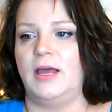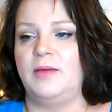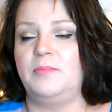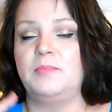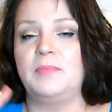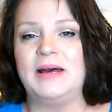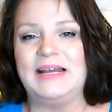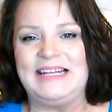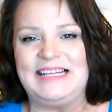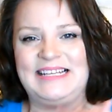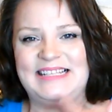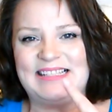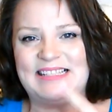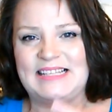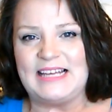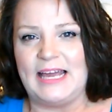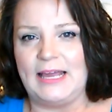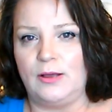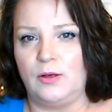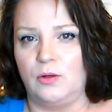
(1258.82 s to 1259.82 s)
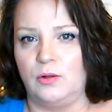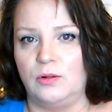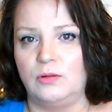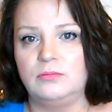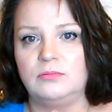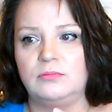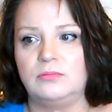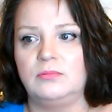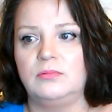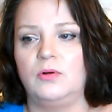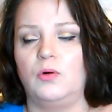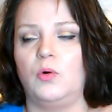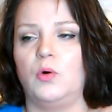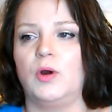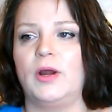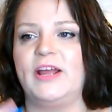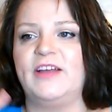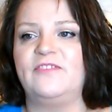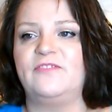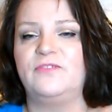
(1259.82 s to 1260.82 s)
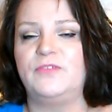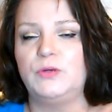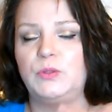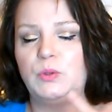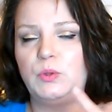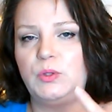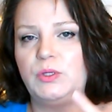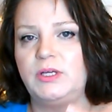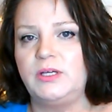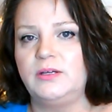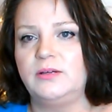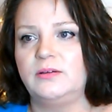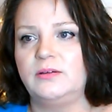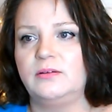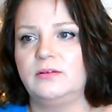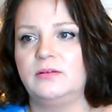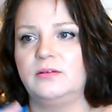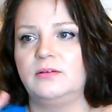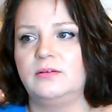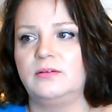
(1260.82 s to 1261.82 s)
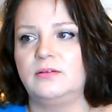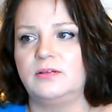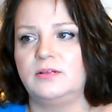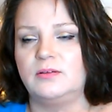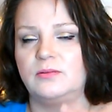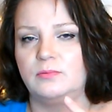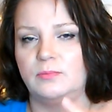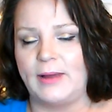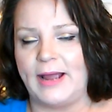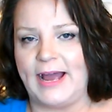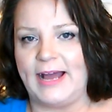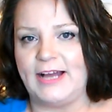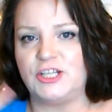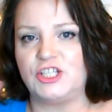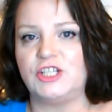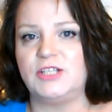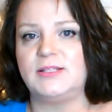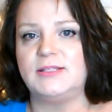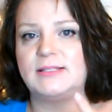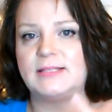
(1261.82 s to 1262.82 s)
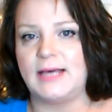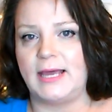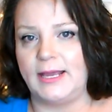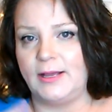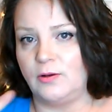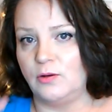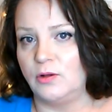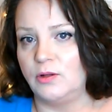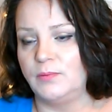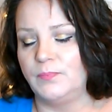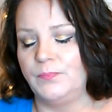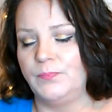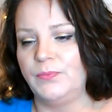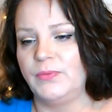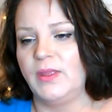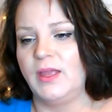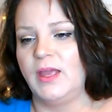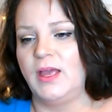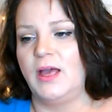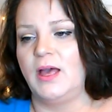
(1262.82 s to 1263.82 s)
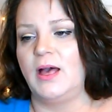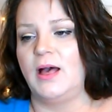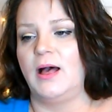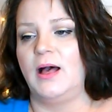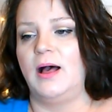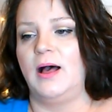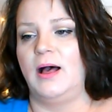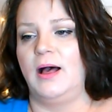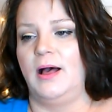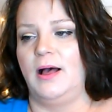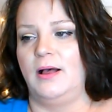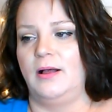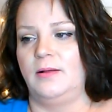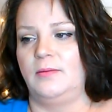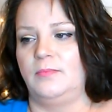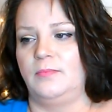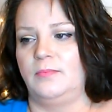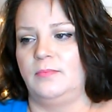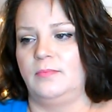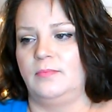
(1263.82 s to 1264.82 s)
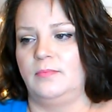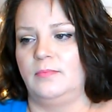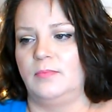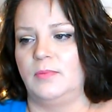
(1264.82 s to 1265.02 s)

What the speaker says: a money cycle or a food ration cycle, a